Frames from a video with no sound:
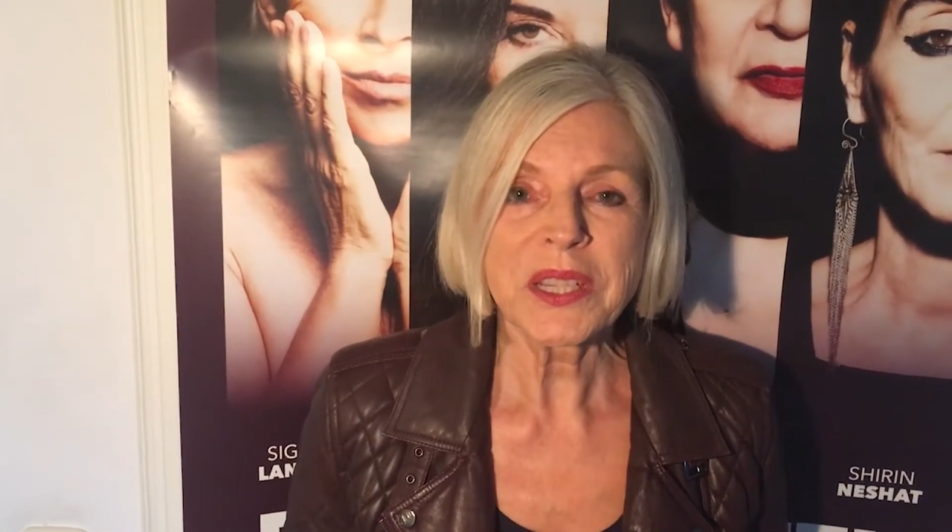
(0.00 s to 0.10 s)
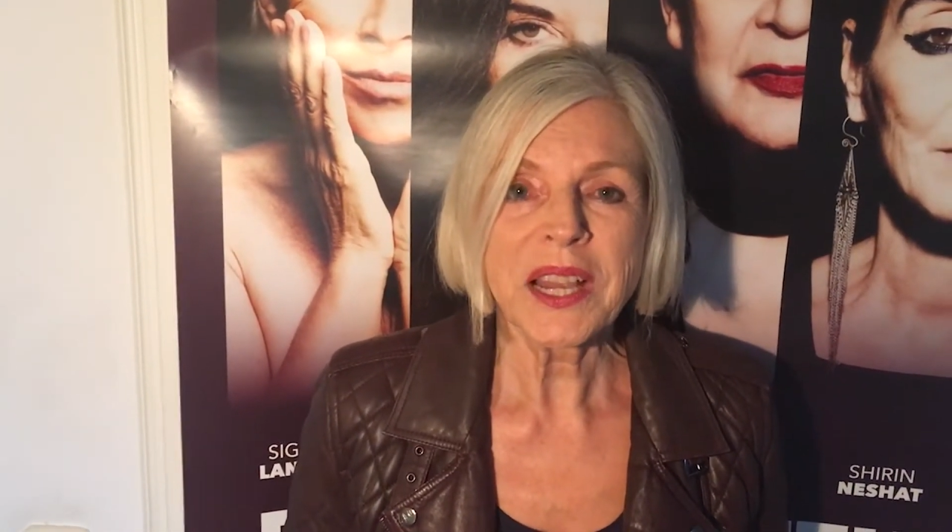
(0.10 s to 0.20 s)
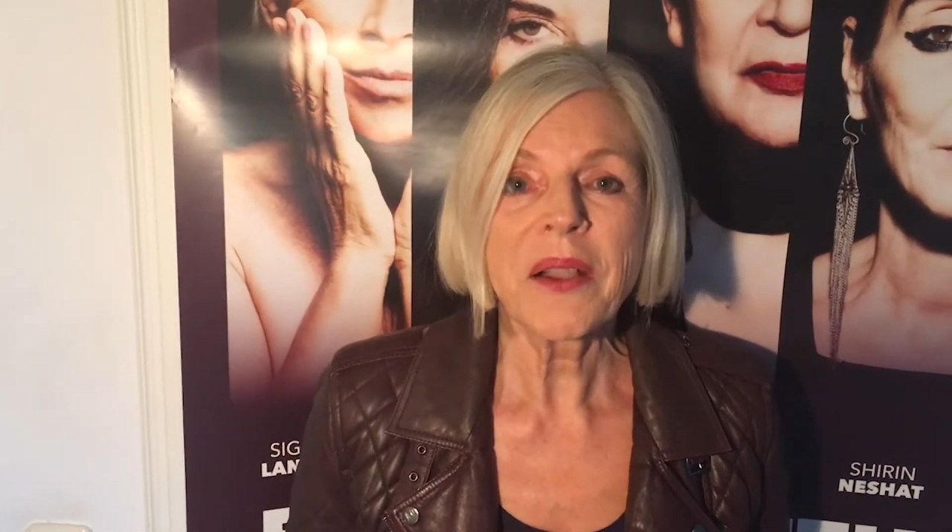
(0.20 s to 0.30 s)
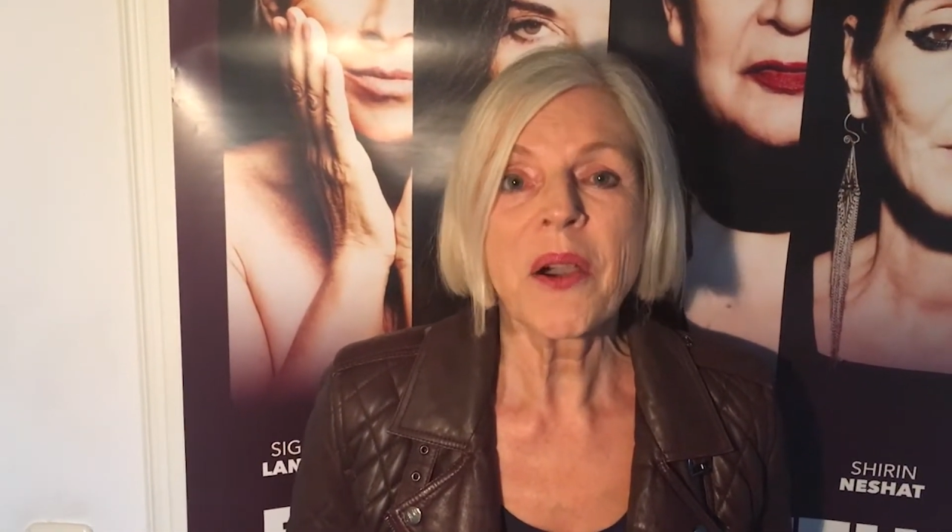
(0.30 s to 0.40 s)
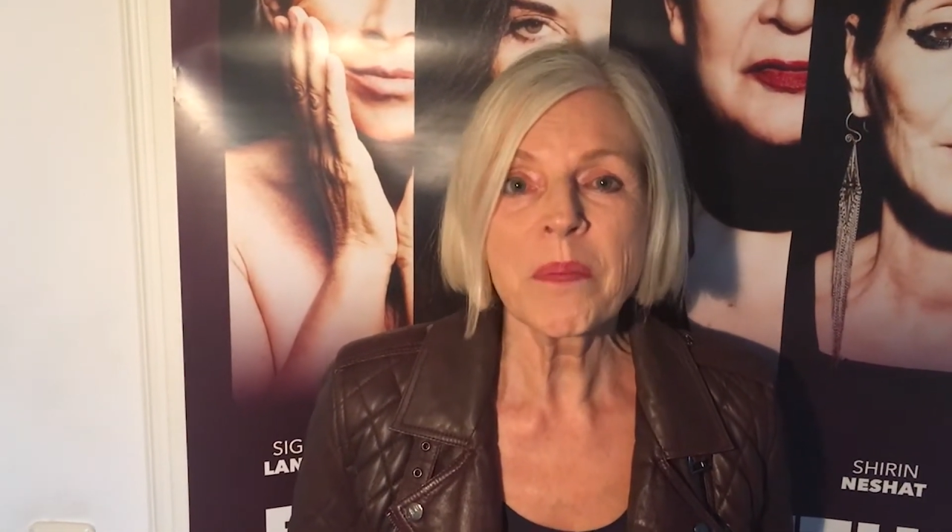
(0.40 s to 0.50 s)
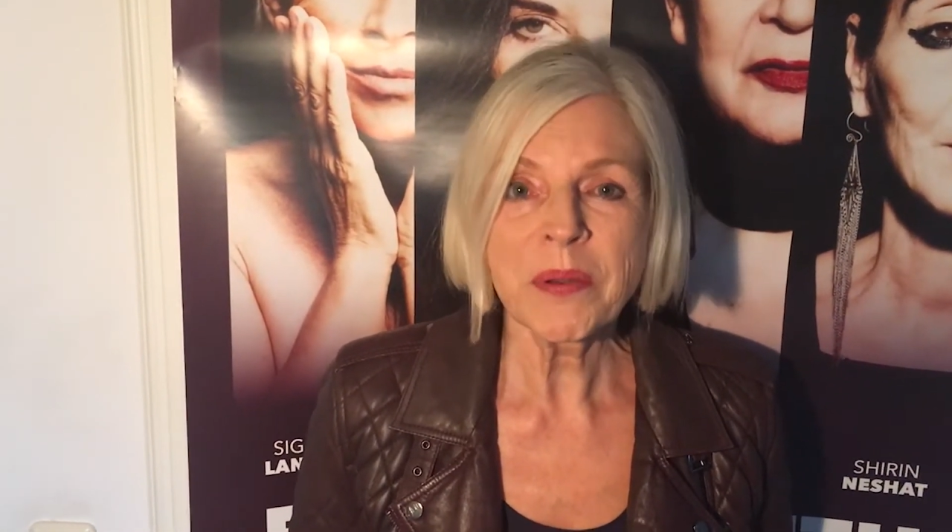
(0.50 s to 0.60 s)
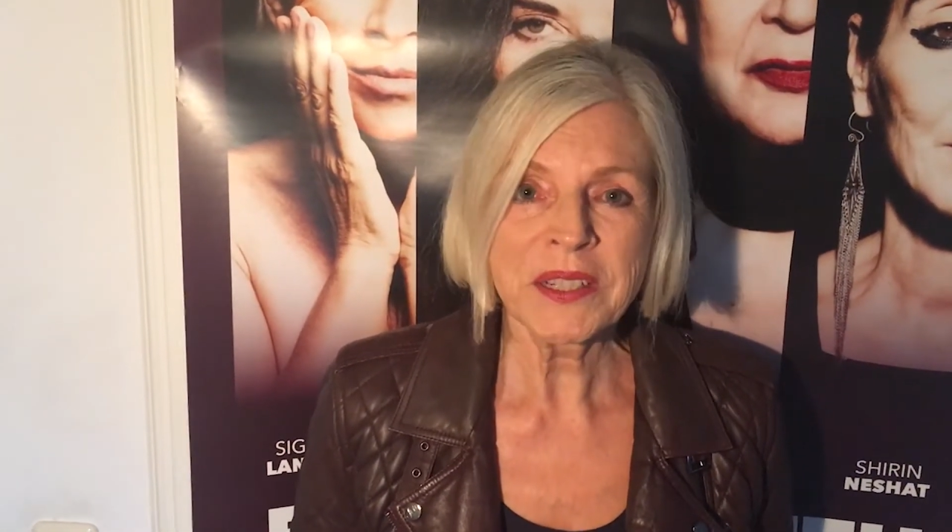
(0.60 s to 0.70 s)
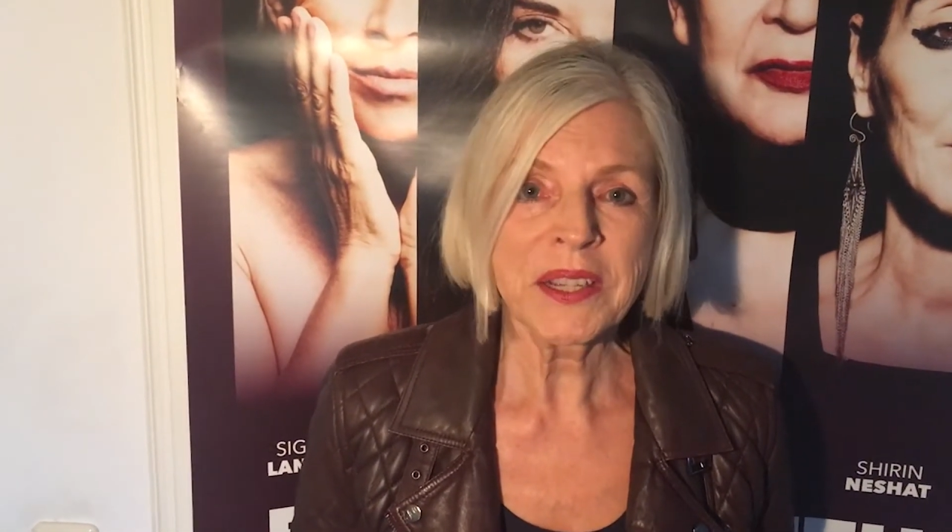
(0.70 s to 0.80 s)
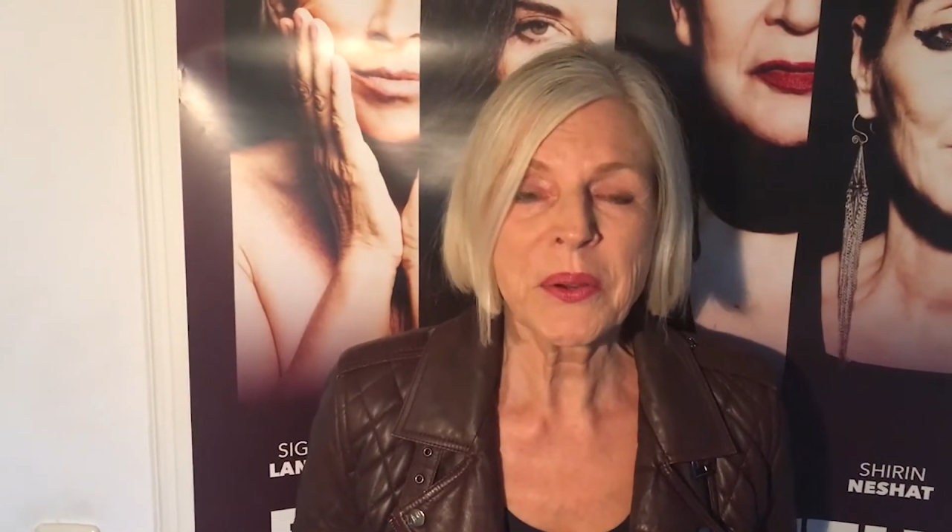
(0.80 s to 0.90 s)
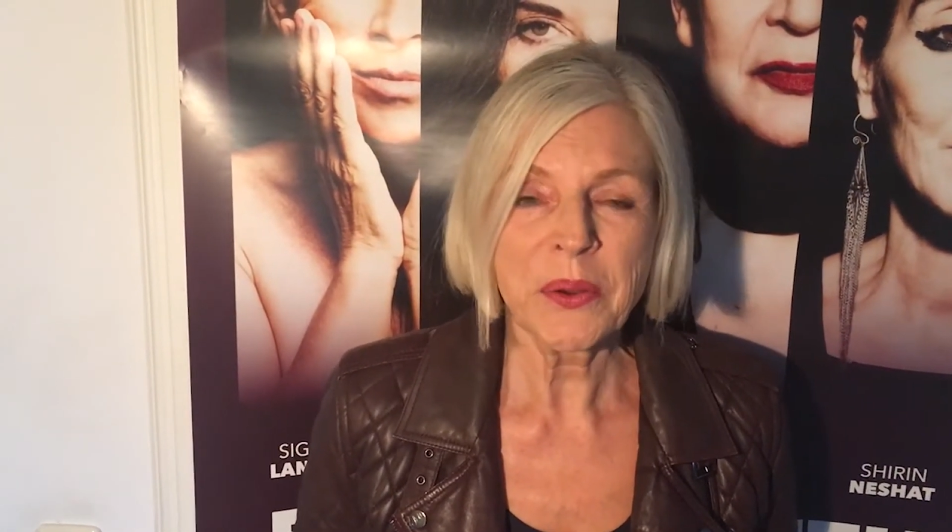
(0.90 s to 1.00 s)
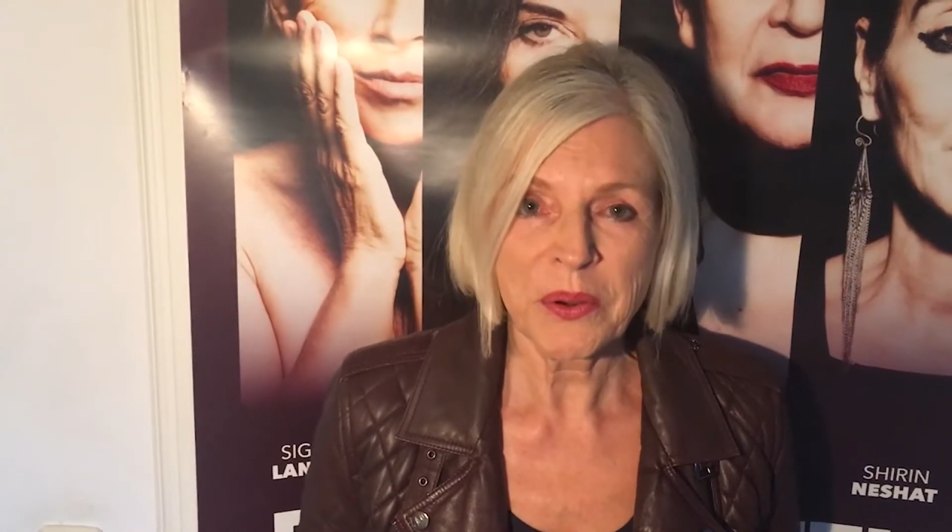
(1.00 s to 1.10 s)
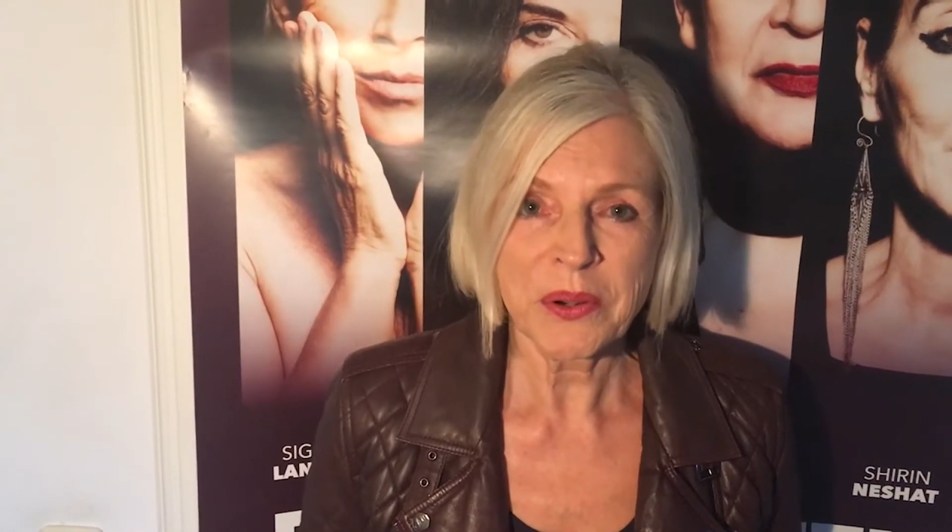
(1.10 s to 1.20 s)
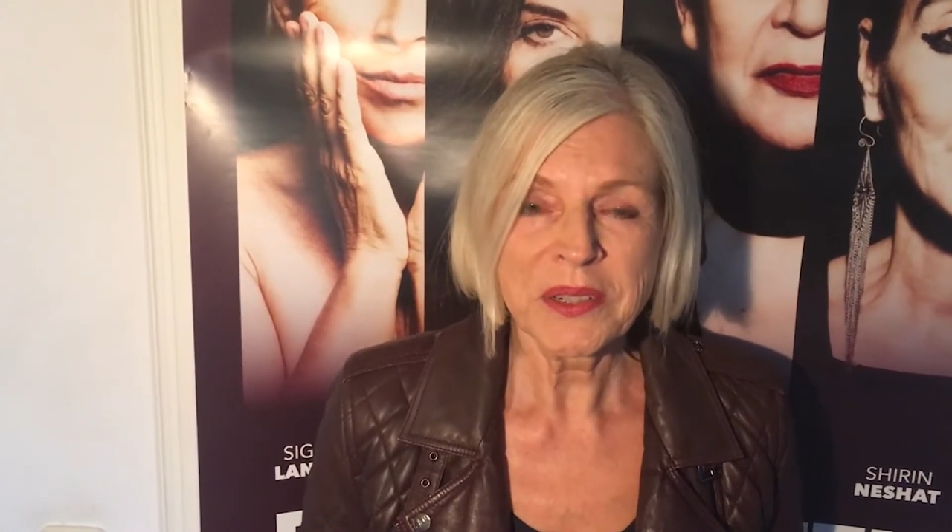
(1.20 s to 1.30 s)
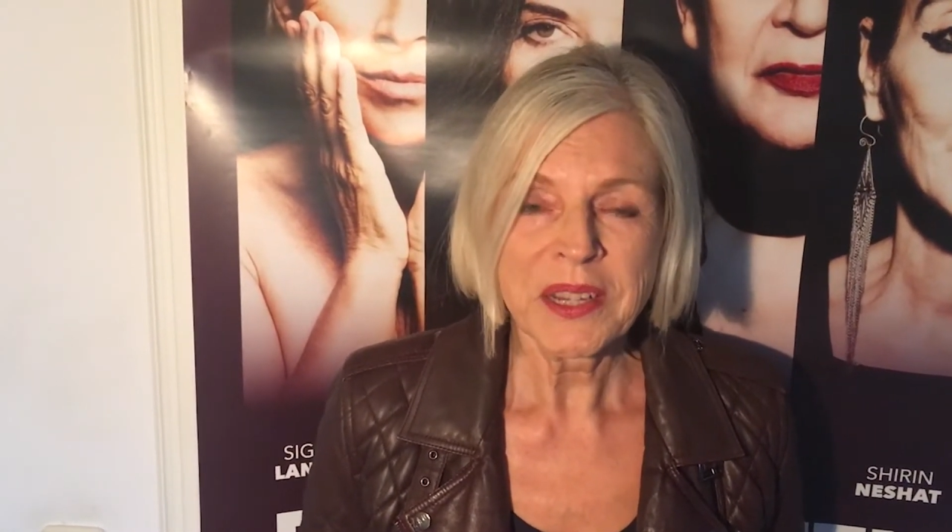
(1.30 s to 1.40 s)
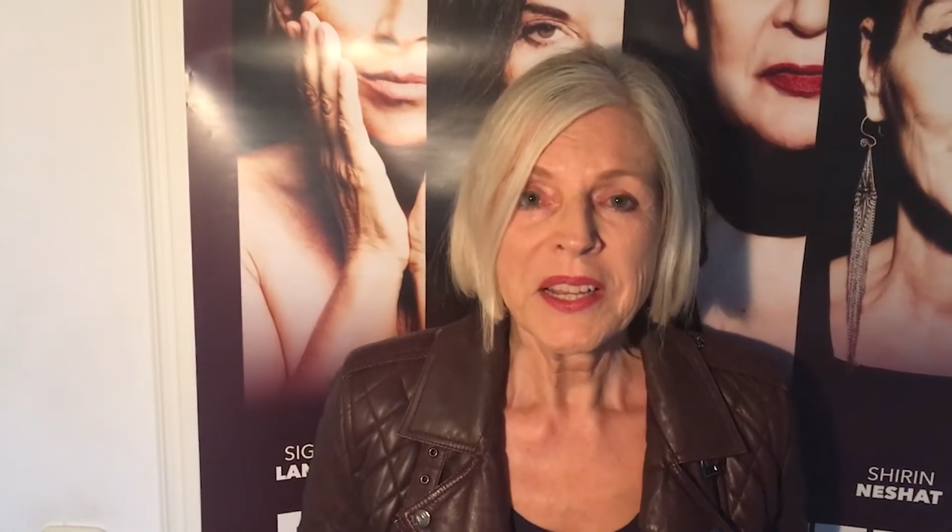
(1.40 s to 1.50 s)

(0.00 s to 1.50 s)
accompany her